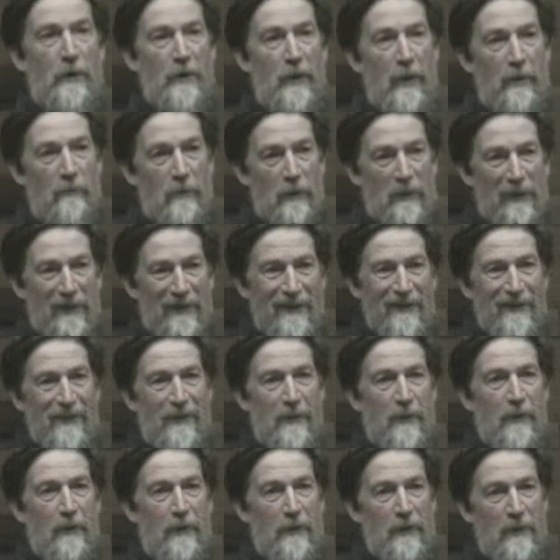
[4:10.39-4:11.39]
and they were
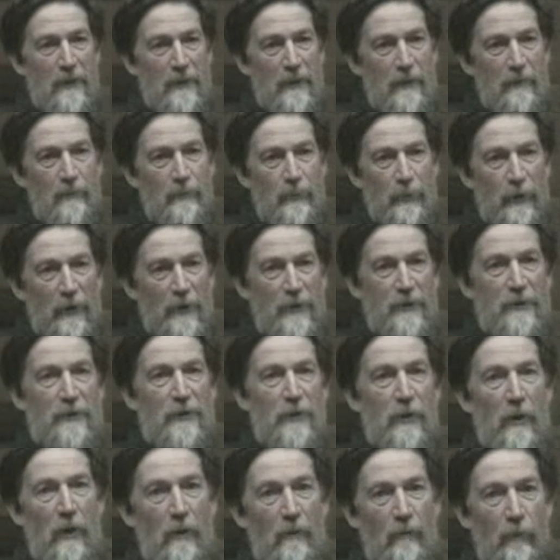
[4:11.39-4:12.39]
clearly in
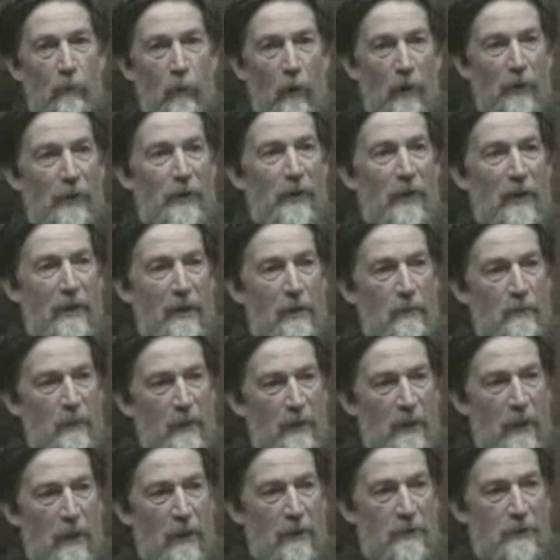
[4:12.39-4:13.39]
breach of what they had
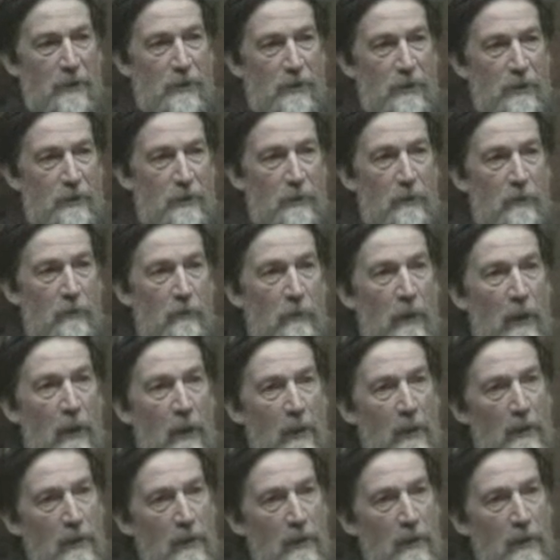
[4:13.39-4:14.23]
been asked to do.